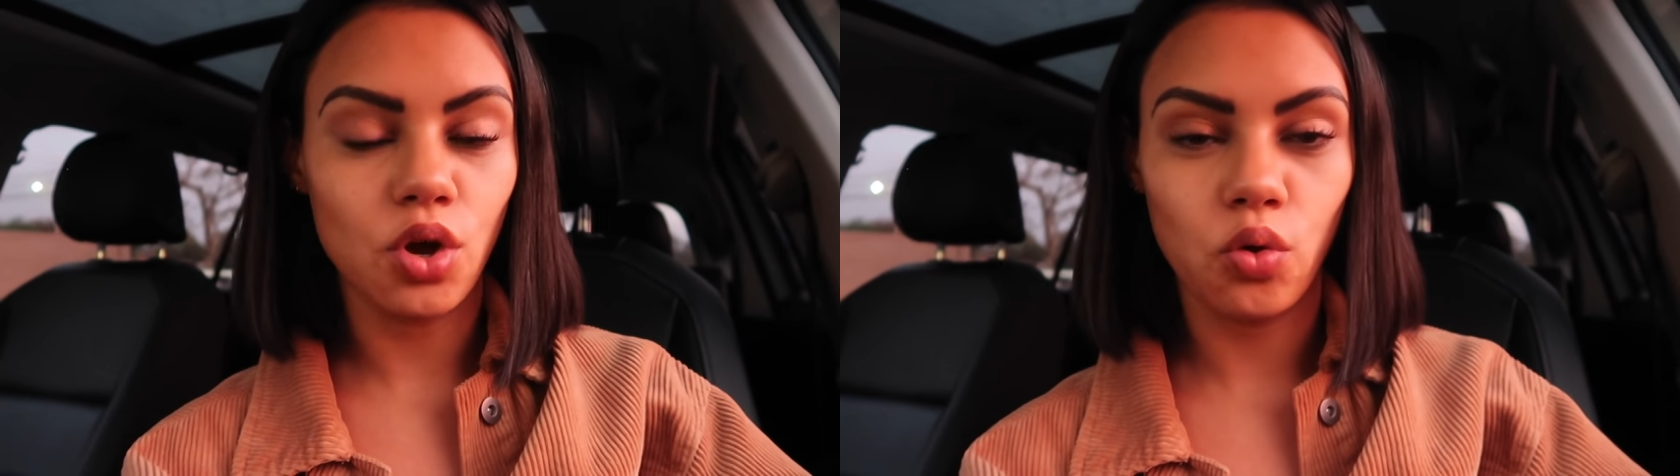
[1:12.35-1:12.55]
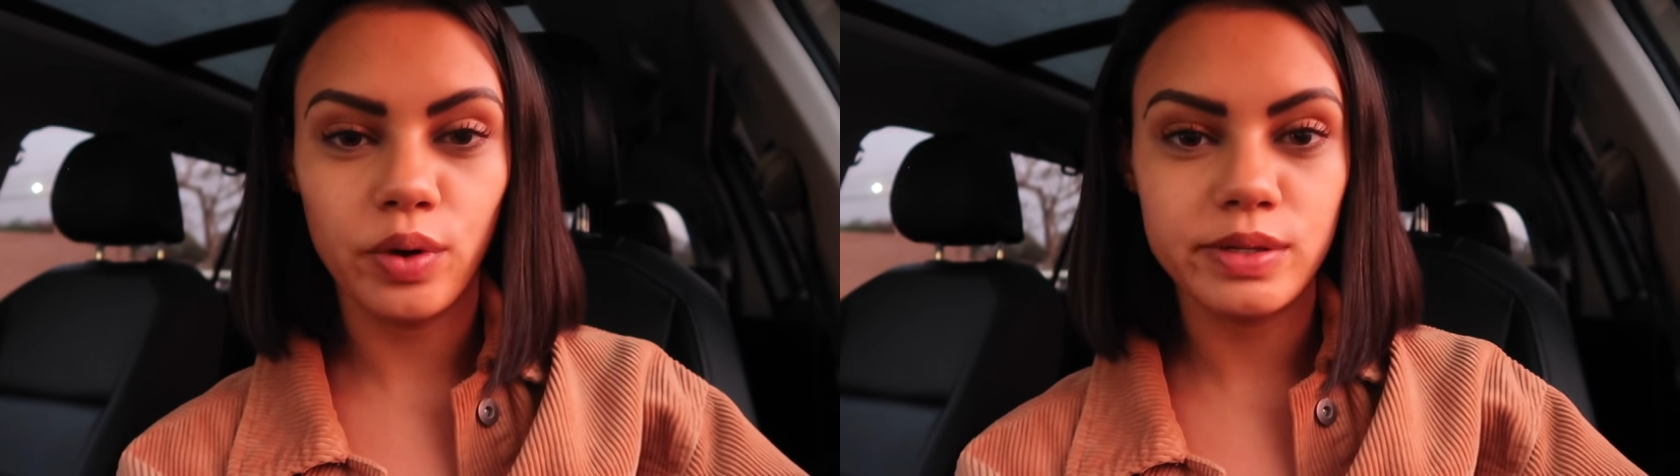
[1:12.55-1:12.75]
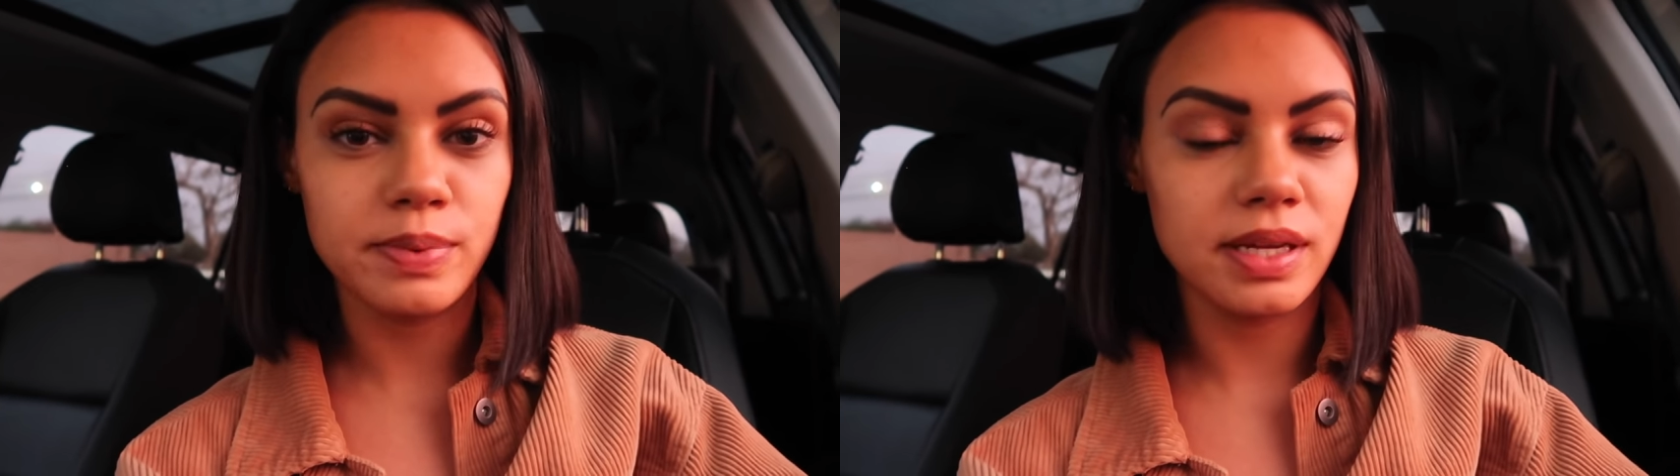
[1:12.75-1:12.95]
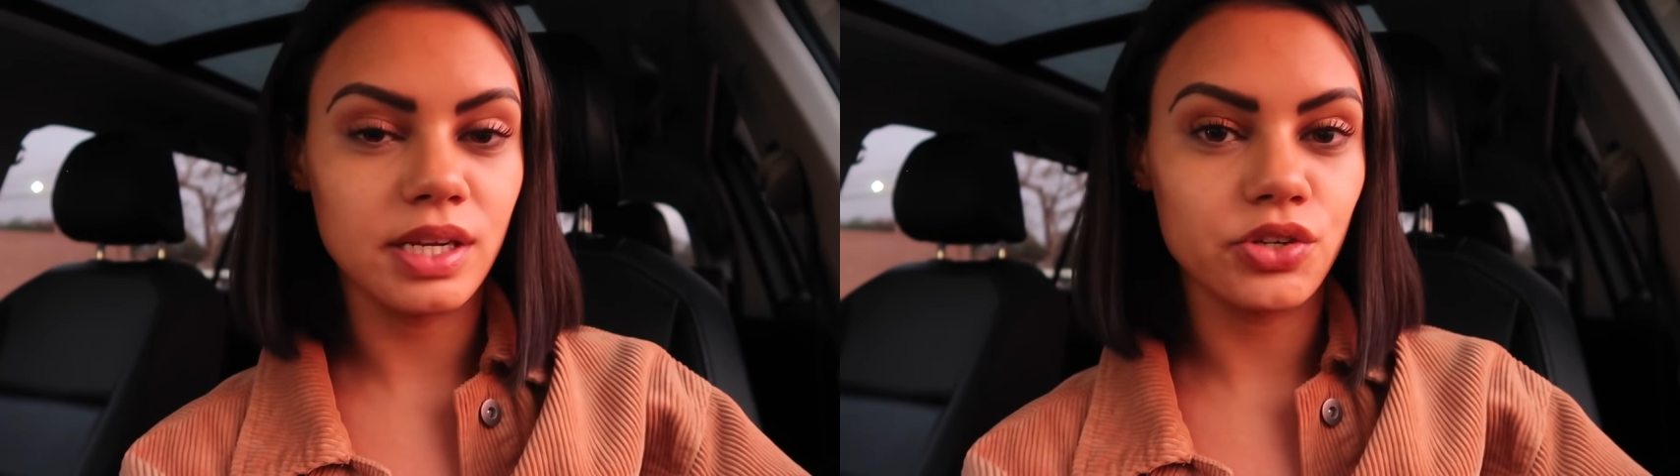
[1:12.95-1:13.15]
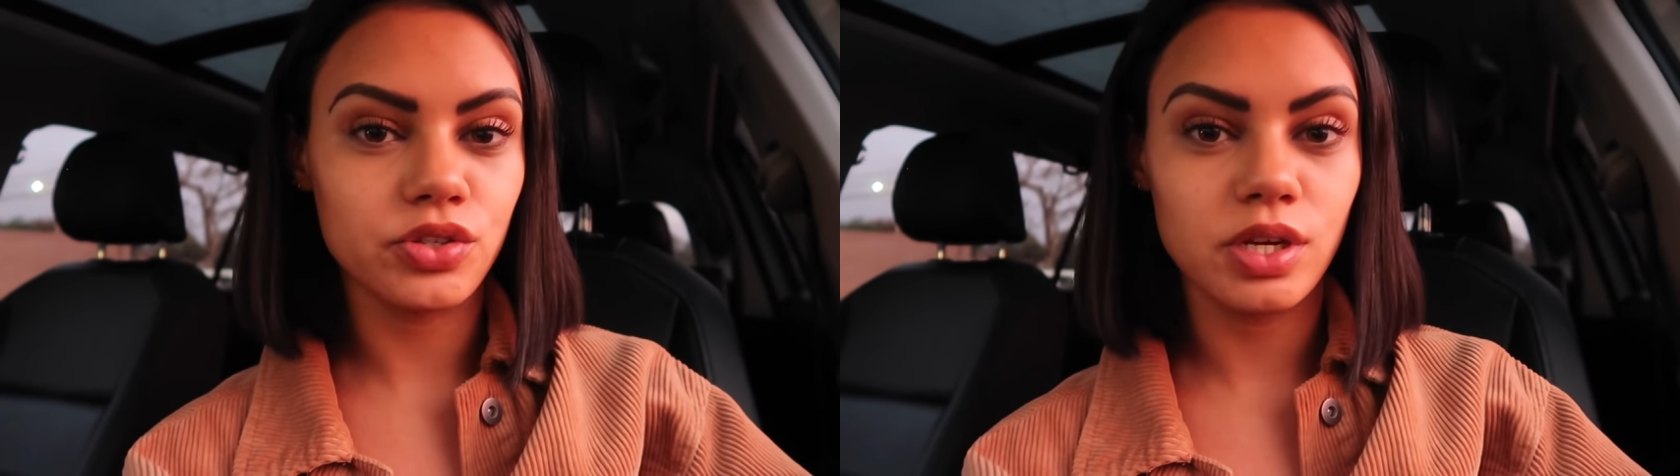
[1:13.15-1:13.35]
always been
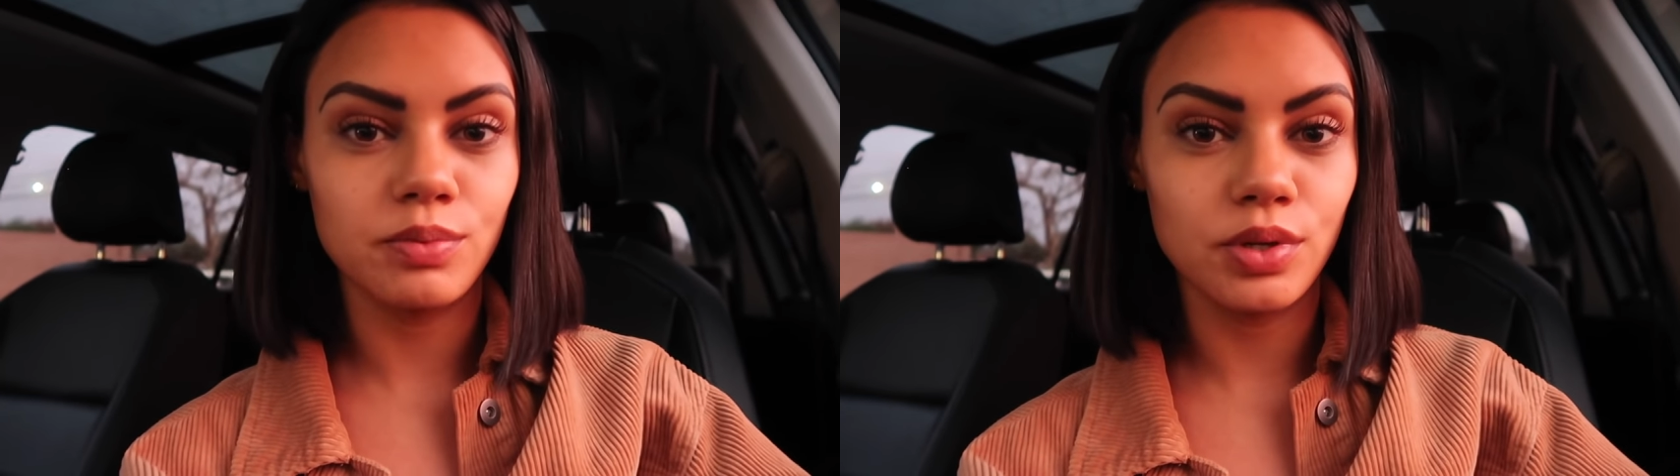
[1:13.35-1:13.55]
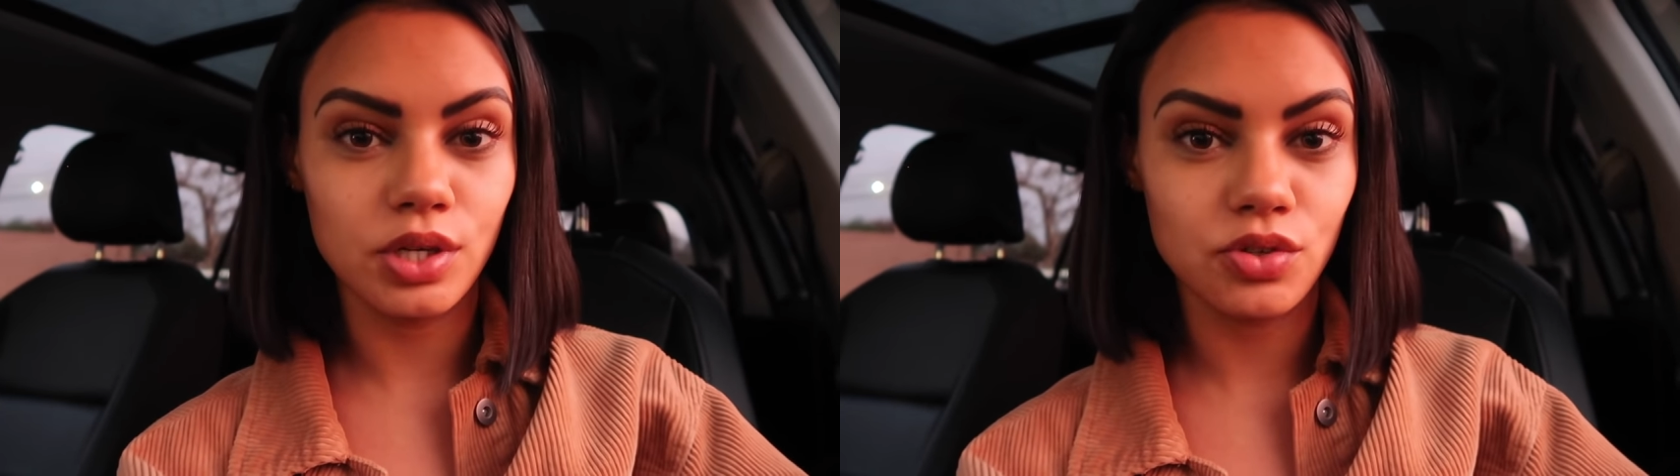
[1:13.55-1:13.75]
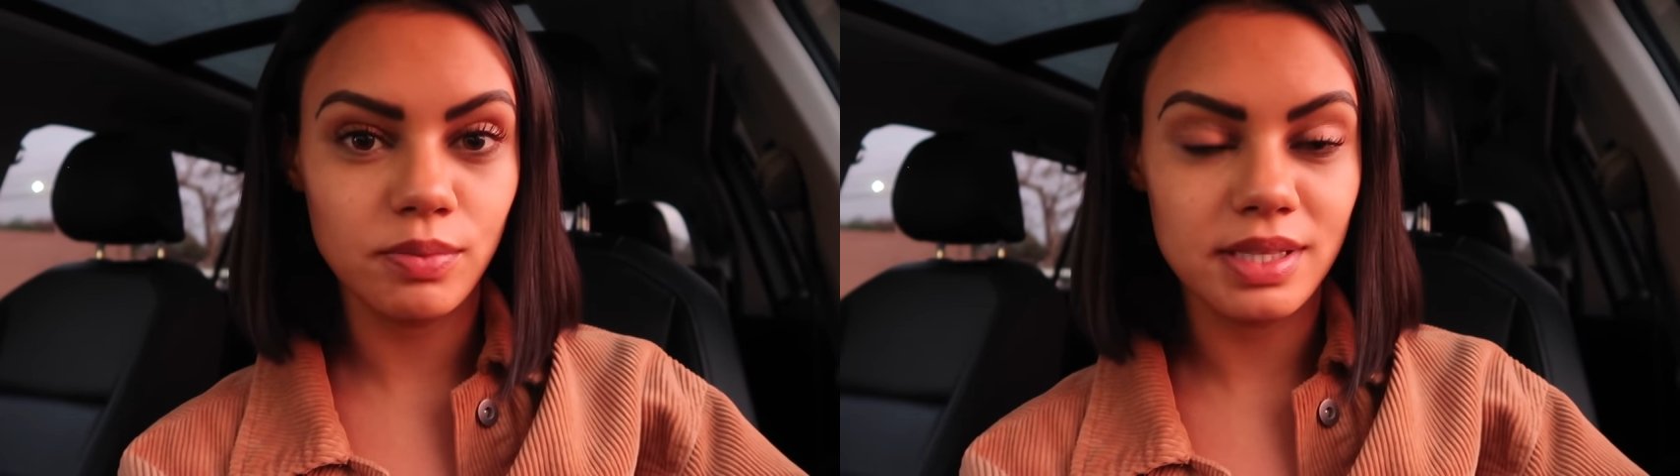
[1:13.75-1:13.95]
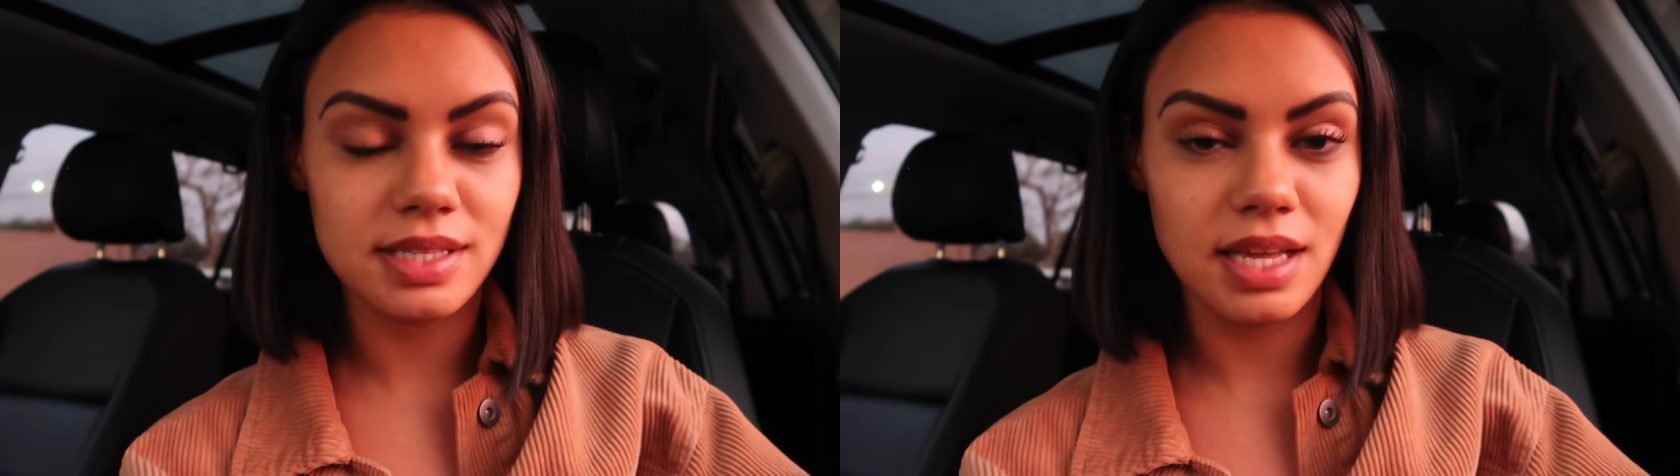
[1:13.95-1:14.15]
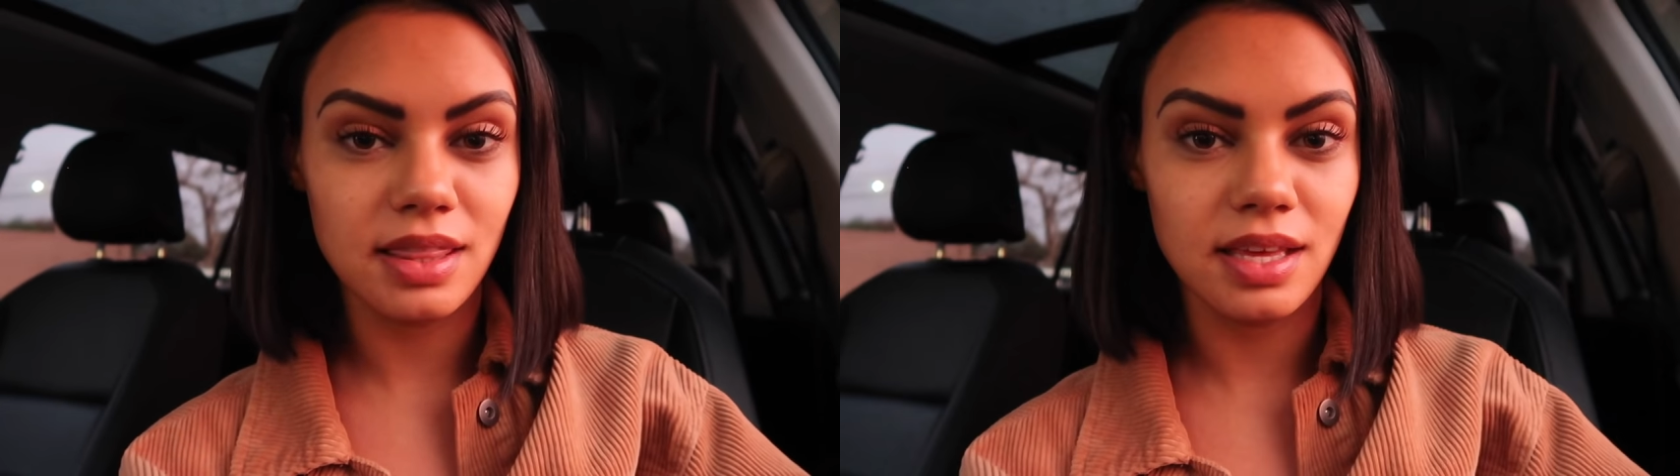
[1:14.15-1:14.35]
interested in beauty
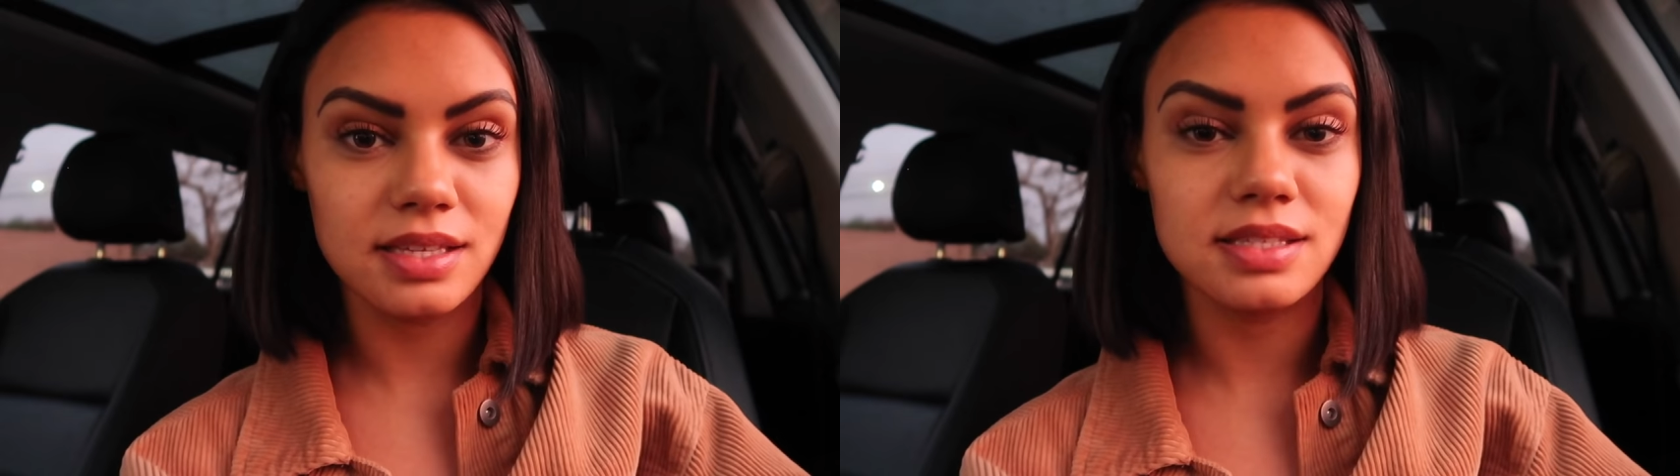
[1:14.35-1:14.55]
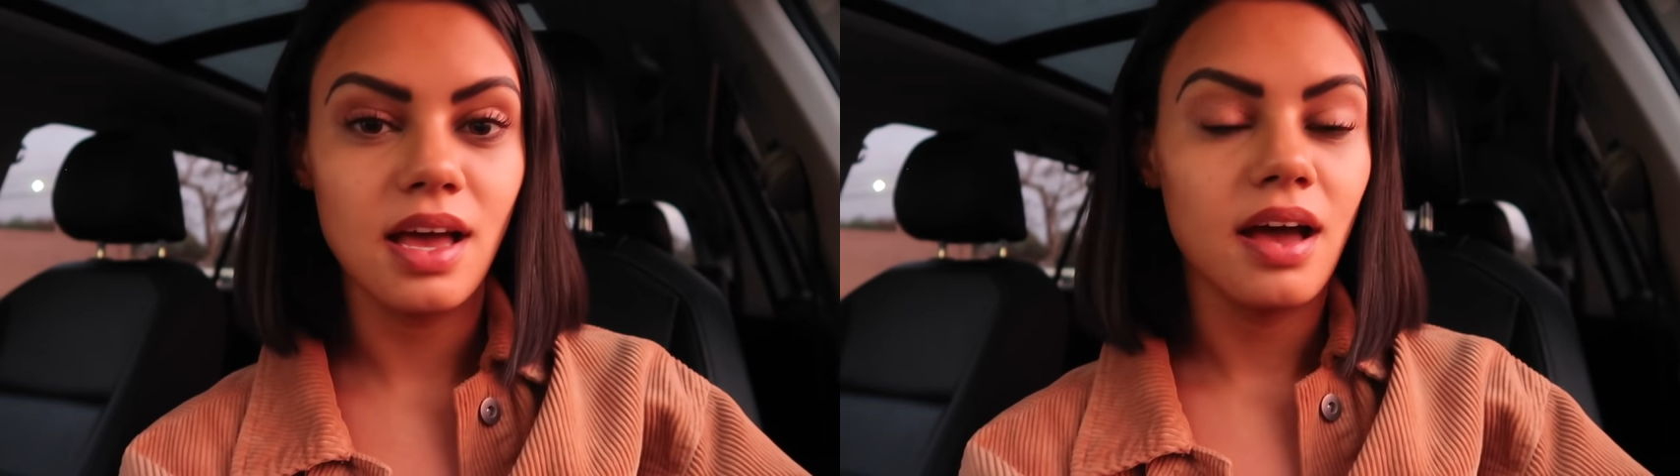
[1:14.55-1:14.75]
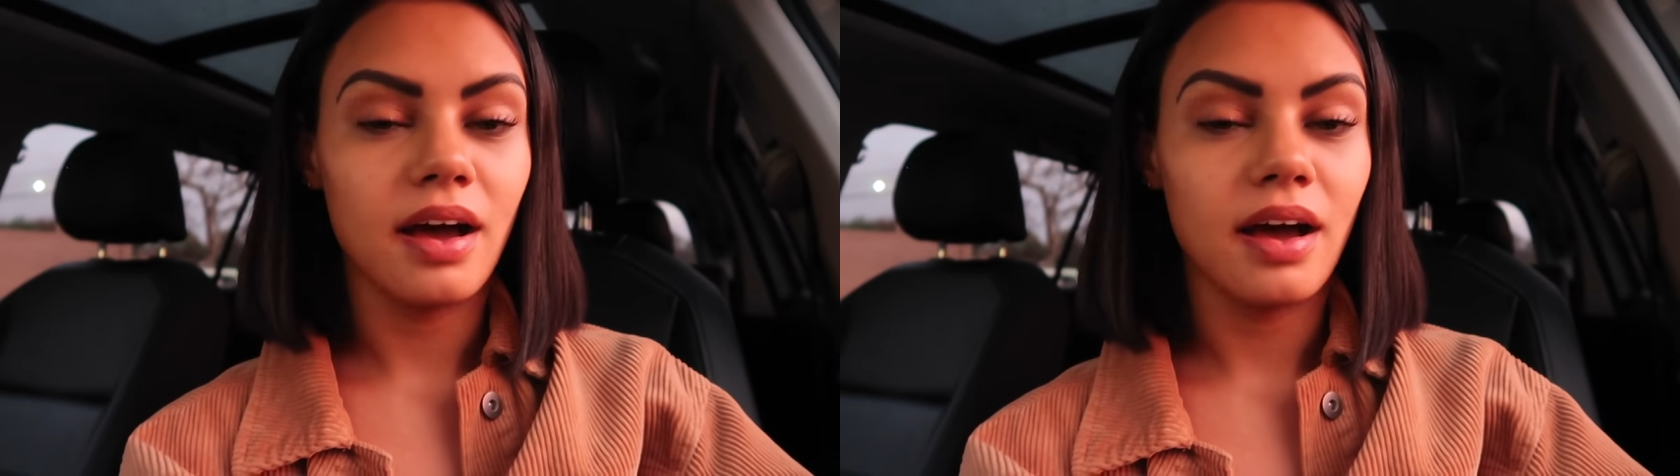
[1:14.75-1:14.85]
treatments like this.